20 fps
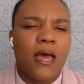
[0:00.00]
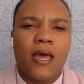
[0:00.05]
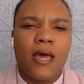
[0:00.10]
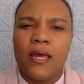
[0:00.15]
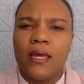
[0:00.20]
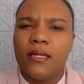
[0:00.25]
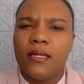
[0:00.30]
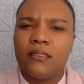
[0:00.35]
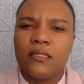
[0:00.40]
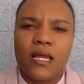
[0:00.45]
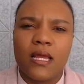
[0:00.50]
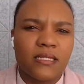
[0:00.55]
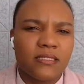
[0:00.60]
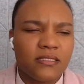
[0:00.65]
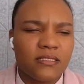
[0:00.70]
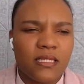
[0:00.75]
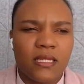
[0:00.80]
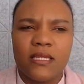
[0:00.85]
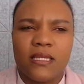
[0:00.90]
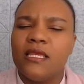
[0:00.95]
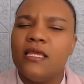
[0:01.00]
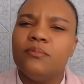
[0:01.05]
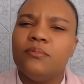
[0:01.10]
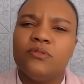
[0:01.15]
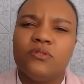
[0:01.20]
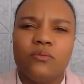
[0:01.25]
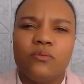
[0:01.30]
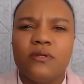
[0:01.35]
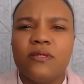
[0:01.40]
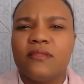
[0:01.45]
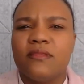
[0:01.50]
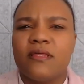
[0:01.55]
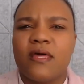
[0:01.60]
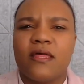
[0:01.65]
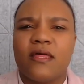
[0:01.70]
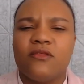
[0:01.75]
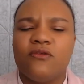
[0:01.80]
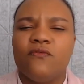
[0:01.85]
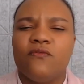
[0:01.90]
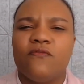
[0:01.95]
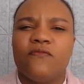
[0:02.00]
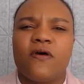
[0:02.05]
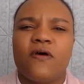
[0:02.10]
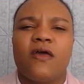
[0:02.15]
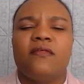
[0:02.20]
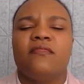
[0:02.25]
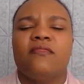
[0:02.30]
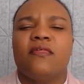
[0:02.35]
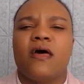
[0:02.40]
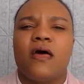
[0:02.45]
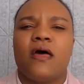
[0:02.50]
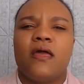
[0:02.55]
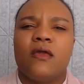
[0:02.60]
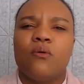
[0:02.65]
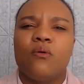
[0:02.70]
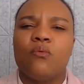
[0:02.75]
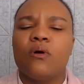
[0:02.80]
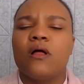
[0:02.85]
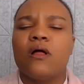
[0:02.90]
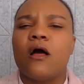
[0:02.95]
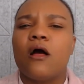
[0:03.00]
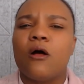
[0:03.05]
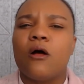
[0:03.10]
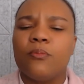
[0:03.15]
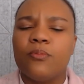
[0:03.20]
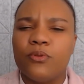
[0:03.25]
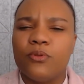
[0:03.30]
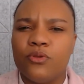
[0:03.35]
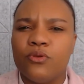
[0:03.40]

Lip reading: And as they keep doing that, you find that it will help